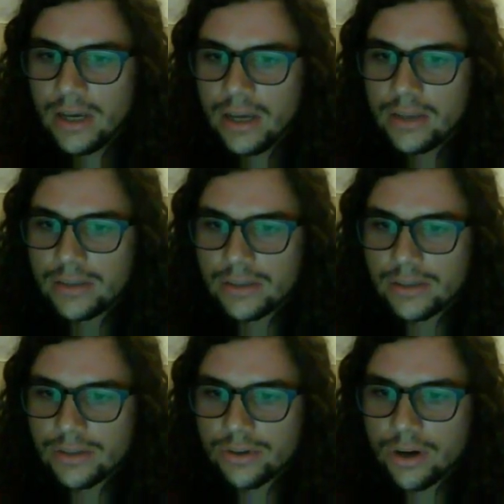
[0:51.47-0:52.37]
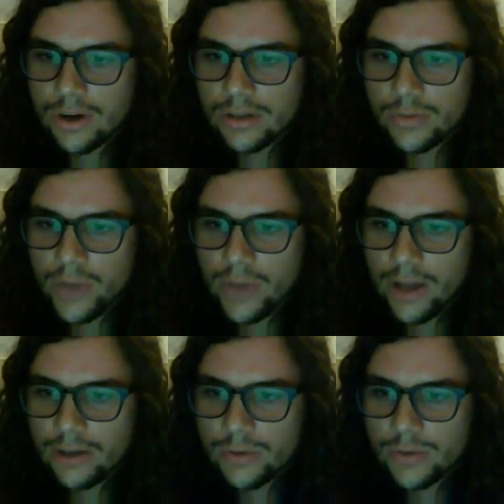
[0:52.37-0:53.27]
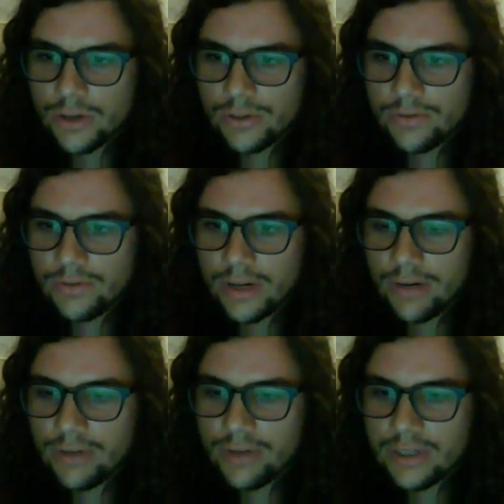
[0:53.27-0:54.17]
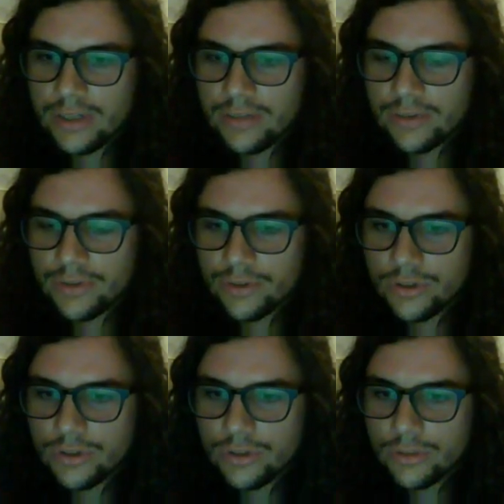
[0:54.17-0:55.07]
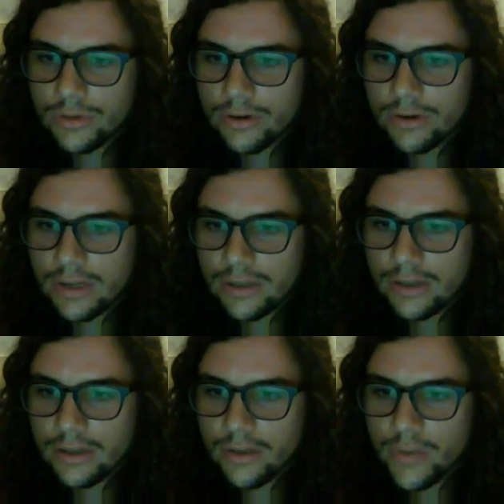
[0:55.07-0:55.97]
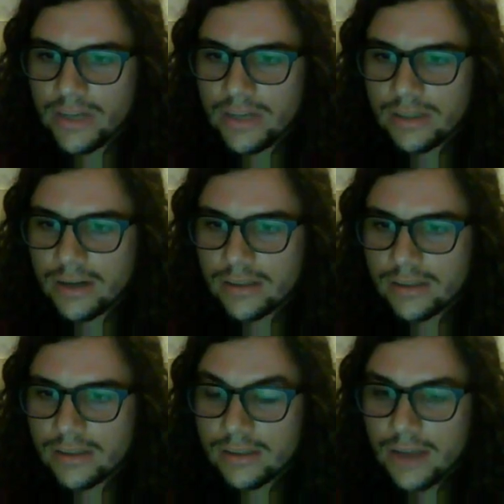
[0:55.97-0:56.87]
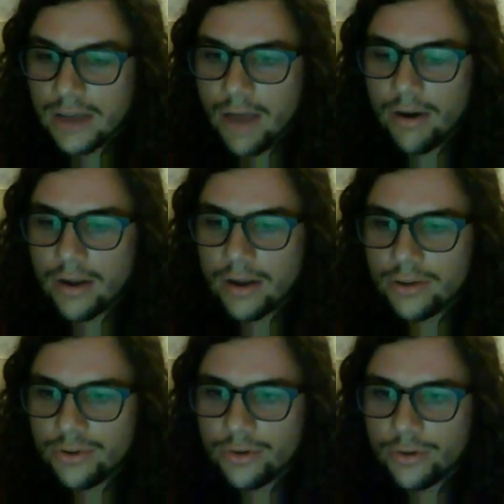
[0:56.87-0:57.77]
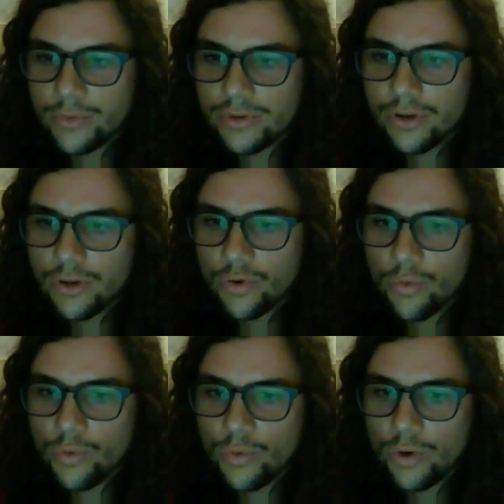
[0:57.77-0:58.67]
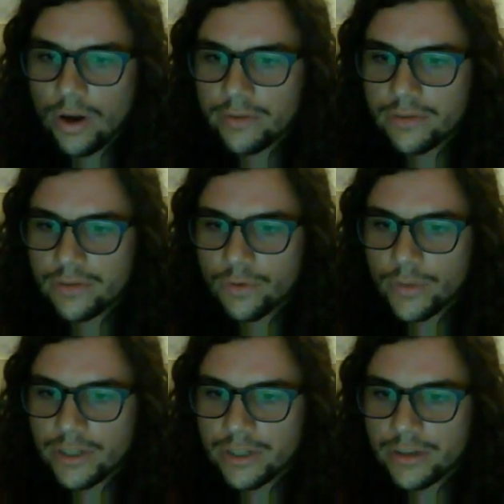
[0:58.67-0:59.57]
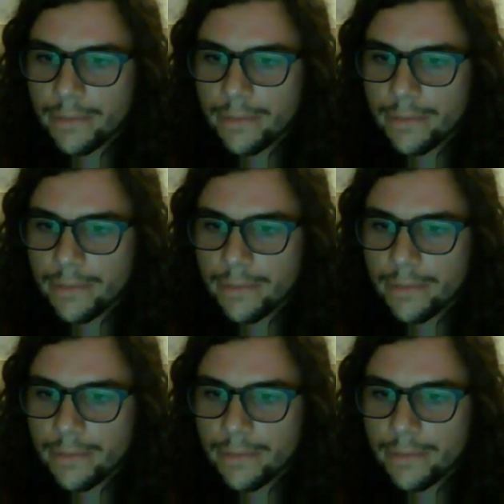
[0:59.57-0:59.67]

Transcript: This is the strongest of patterns, but also very risky and difficult to interpret correctly. Many stocks can skyrocket 200% or more off this formation.